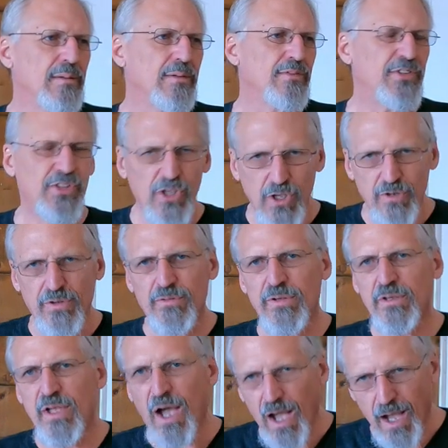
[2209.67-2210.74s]
Seek
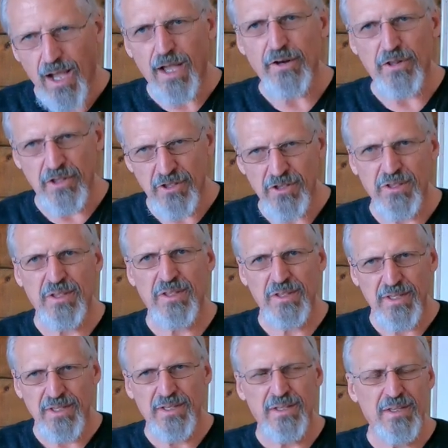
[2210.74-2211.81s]
God.
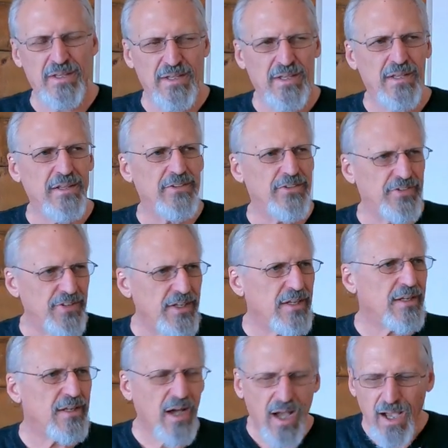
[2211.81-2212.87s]

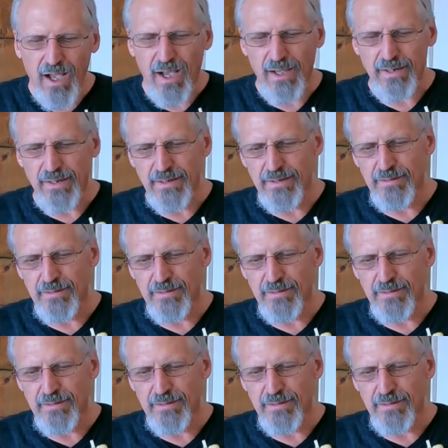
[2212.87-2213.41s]
Seek God.